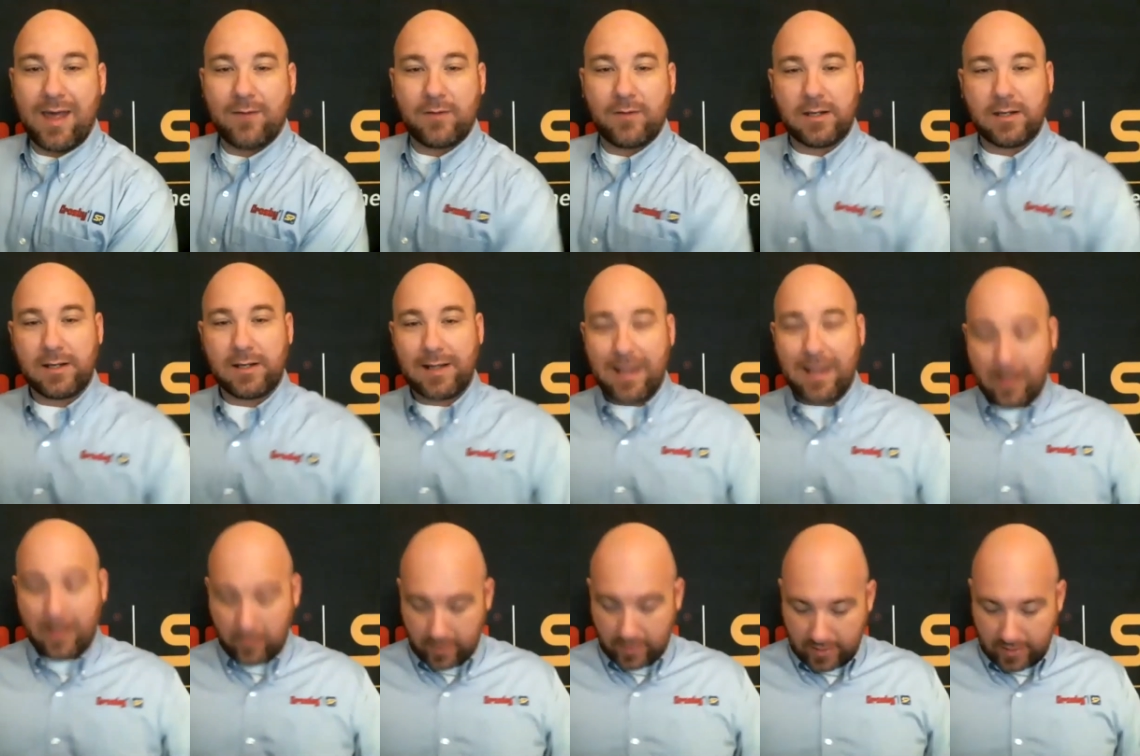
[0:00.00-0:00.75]
it in a
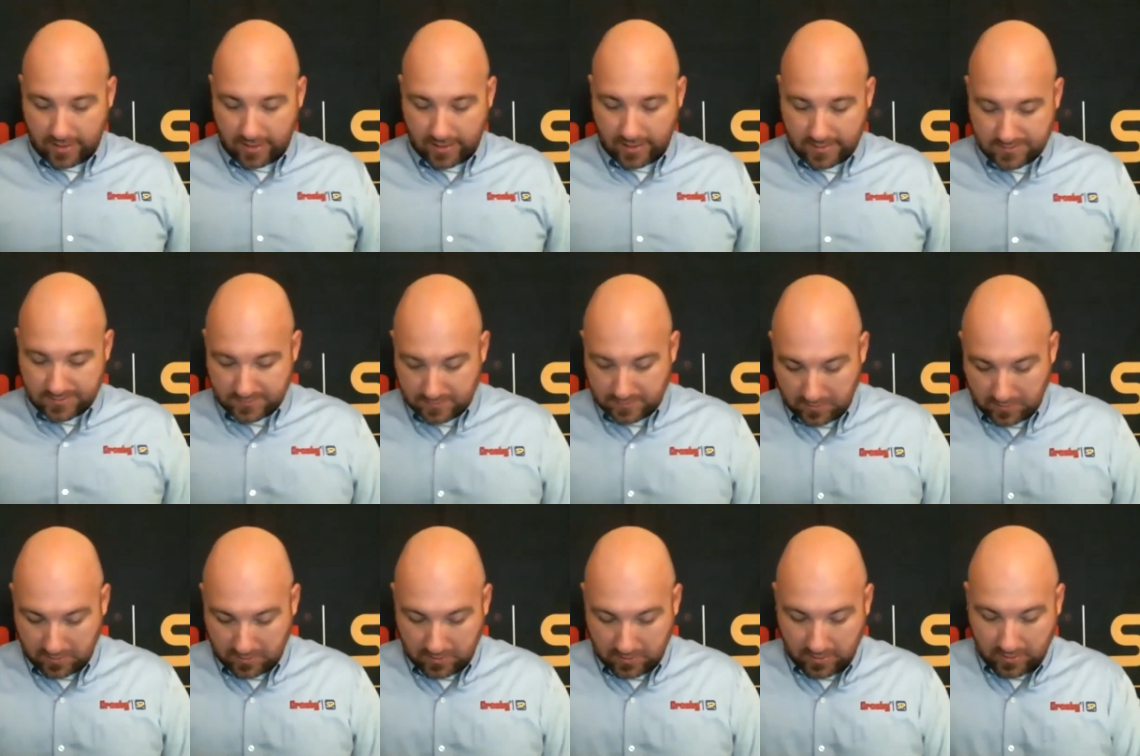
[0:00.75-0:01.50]
carry case,
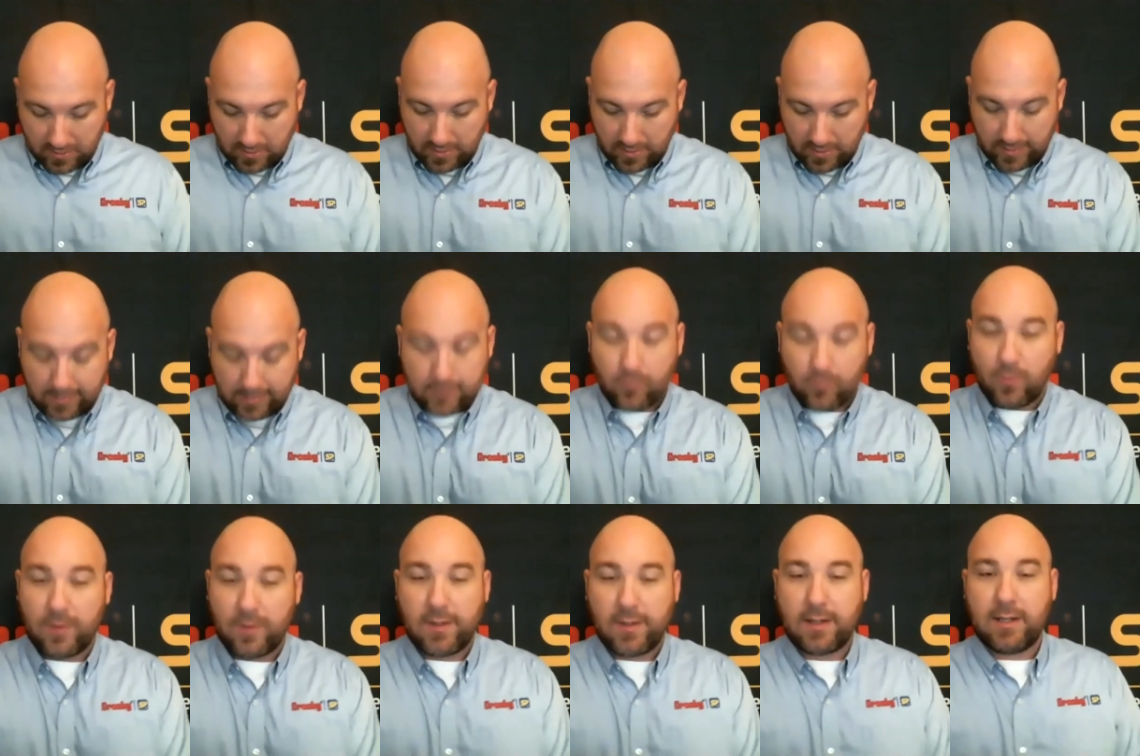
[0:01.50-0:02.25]
and
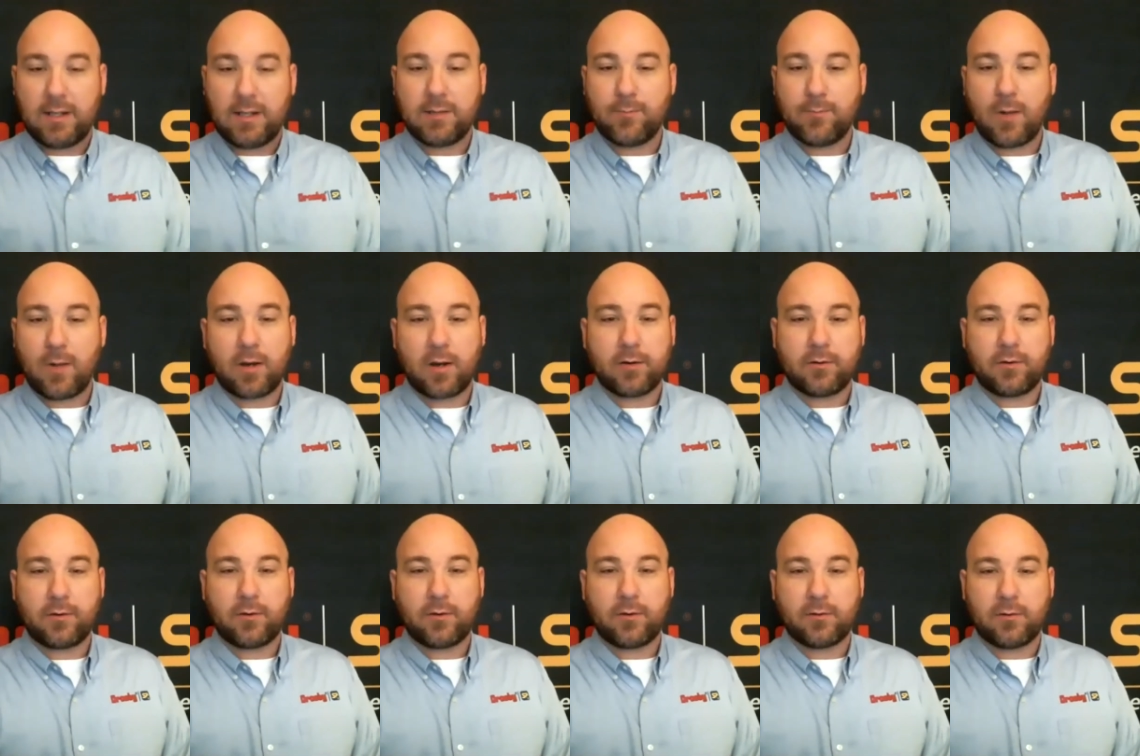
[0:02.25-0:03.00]
when they need to
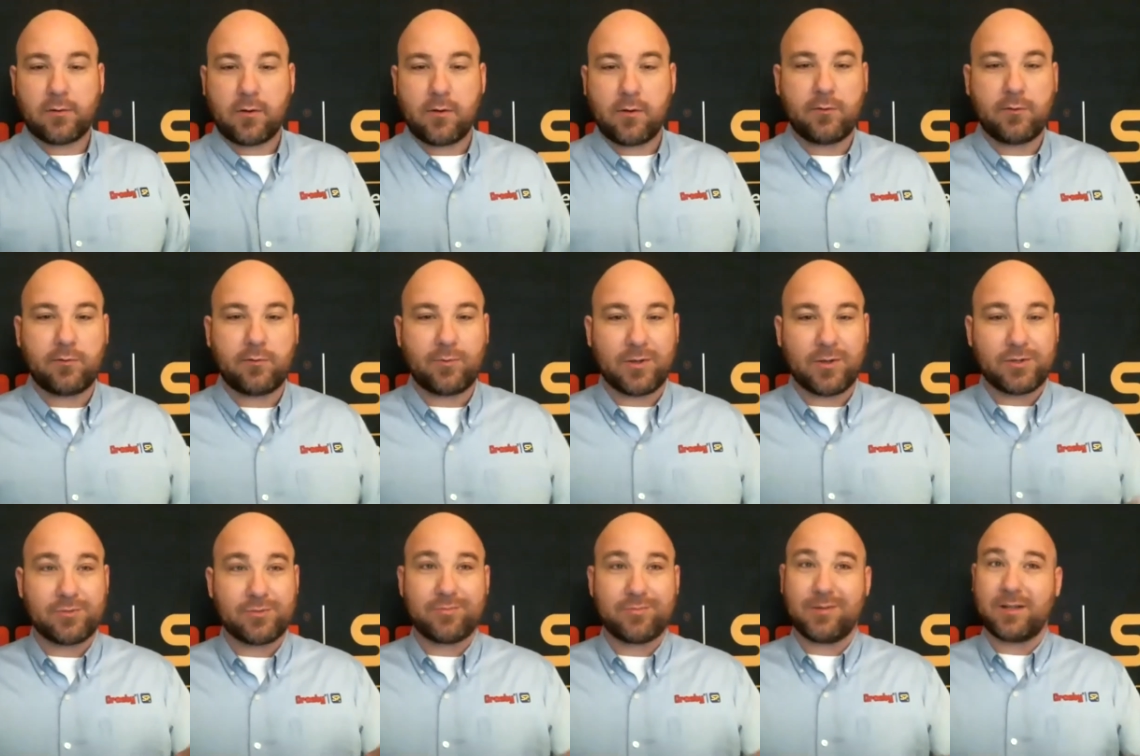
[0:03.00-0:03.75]
monitor their loads,
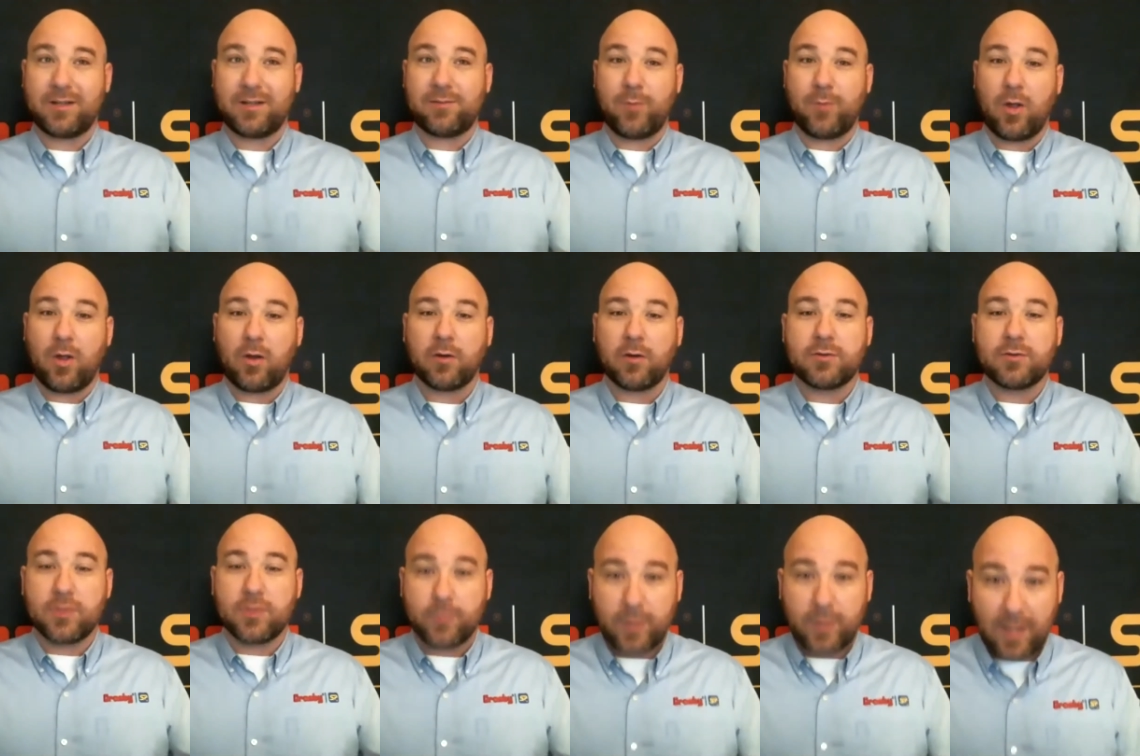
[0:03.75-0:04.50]
which let's be honest
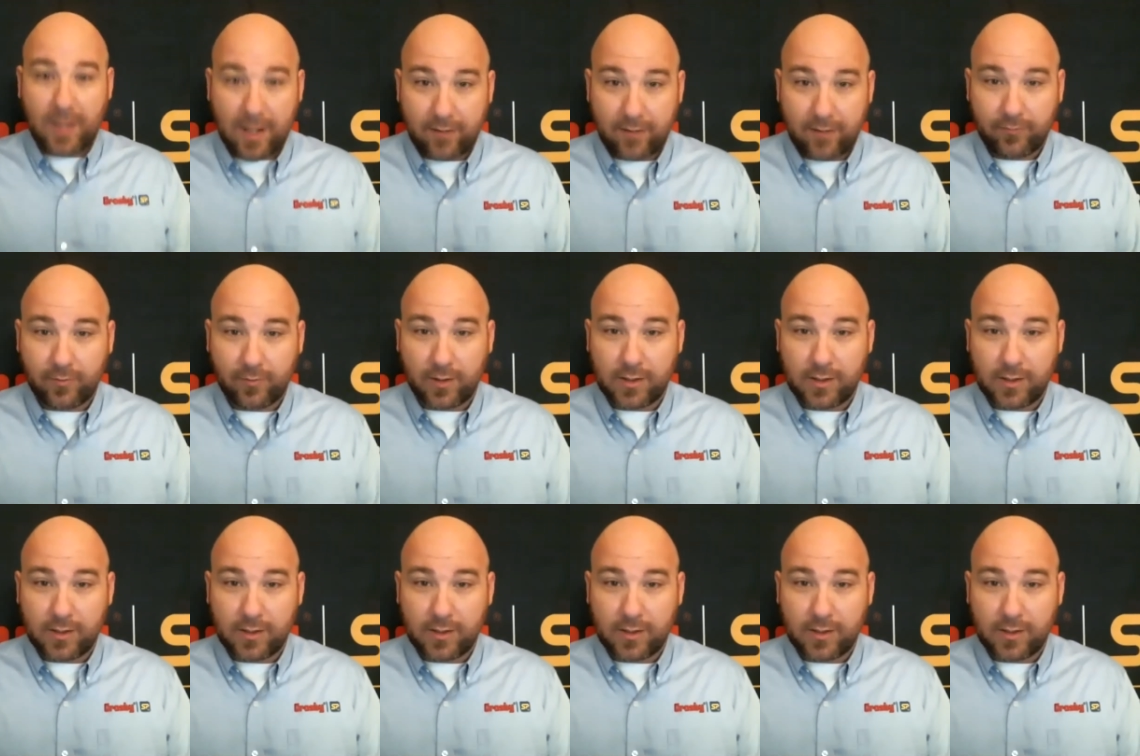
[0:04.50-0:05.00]
should be every